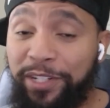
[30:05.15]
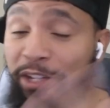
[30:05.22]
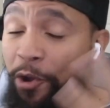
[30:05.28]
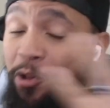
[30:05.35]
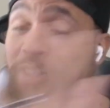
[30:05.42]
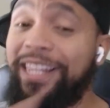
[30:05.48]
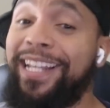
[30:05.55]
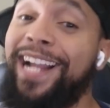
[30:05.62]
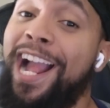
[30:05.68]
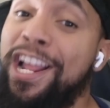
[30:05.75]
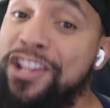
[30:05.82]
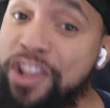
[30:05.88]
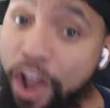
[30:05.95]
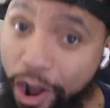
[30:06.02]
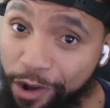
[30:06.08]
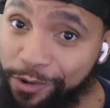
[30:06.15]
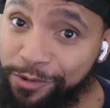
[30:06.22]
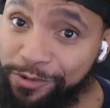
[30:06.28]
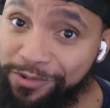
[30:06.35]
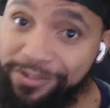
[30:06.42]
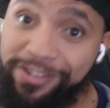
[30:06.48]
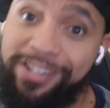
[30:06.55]
The only thing I
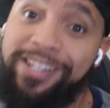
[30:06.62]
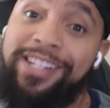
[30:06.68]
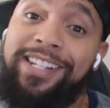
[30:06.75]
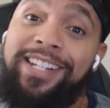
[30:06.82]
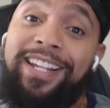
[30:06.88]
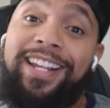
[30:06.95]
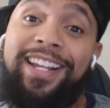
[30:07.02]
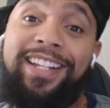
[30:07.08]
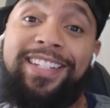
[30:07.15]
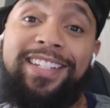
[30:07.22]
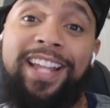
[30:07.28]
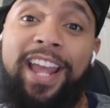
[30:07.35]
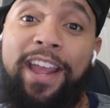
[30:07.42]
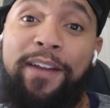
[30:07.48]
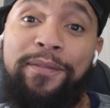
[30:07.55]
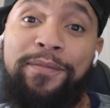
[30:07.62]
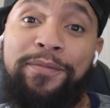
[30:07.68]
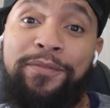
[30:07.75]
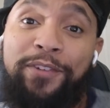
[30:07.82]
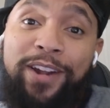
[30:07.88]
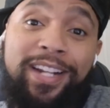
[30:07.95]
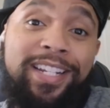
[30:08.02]
know is that
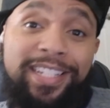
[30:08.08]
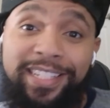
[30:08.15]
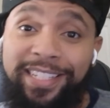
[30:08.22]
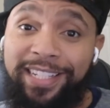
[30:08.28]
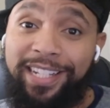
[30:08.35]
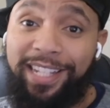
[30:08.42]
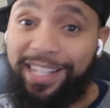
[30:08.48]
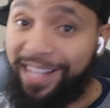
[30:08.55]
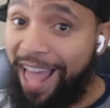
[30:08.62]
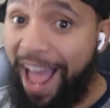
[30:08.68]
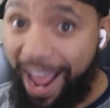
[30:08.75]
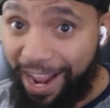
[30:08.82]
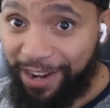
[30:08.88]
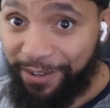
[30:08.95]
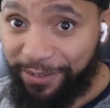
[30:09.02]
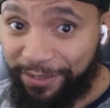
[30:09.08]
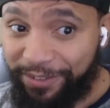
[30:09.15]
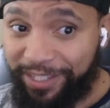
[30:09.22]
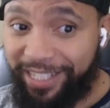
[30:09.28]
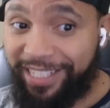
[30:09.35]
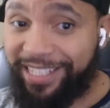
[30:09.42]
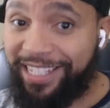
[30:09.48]
Freddy is still alive.
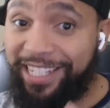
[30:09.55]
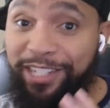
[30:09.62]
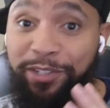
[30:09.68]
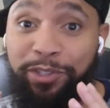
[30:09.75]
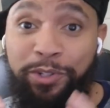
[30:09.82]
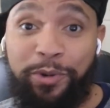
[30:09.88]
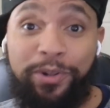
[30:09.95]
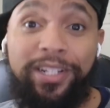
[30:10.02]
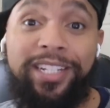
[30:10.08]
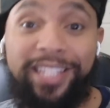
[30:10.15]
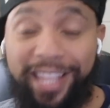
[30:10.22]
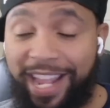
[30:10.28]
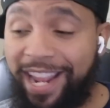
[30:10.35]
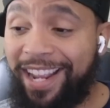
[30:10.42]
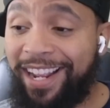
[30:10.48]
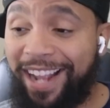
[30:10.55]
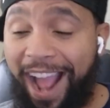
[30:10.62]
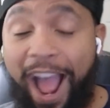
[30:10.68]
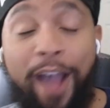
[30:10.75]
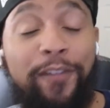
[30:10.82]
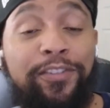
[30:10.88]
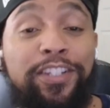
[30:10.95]
He's still doing his thing,
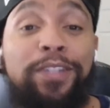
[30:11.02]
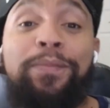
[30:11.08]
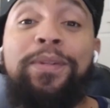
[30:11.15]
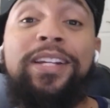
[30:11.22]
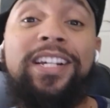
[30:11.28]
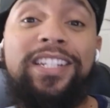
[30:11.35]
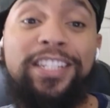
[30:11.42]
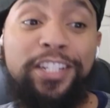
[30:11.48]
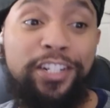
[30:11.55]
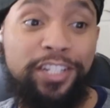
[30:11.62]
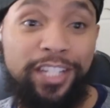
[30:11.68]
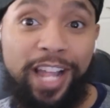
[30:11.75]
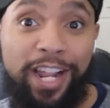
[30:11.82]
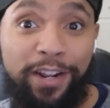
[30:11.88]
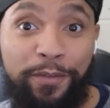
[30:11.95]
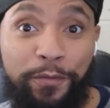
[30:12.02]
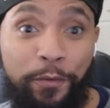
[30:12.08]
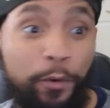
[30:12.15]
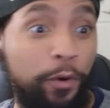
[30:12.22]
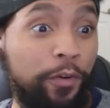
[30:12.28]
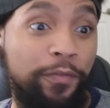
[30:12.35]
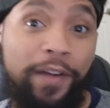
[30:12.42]
obviously, because there's like
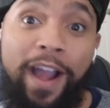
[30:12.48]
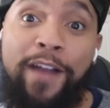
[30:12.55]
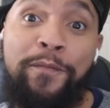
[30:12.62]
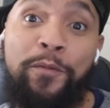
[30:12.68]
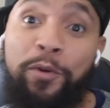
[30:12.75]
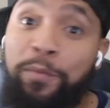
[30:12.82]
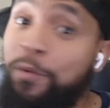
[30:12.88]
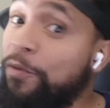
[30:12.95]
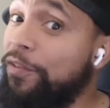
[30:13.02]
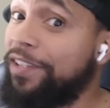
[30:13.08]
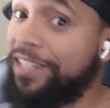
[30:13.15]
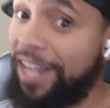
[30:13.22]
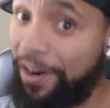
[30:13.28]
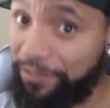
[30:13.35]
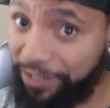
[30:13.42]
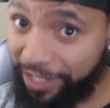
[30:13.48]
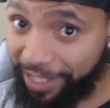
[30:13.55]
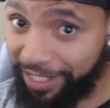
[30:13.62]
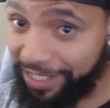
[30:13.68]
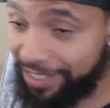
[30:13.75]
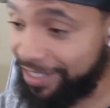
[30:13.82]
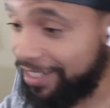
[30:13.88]
four or five more movies after this.